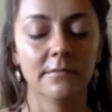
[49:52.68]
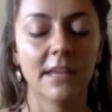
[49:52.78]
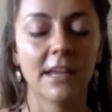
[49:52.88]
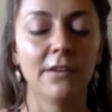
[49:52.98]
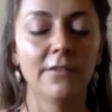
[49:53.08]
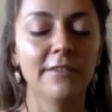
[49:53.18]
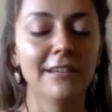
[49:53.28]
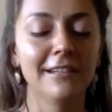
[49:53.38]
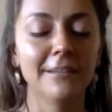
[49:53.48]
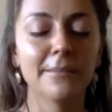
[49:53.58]
Can you
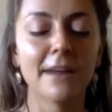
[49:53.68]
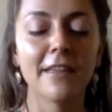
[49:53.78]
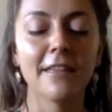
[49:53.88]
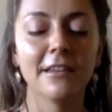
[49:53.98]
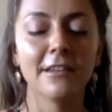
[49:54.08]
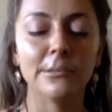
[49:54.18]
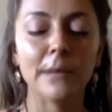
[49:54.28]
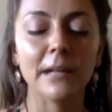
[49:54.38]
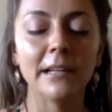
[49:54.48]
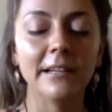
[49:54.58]
feel the breath in your
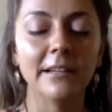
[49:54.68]
belly?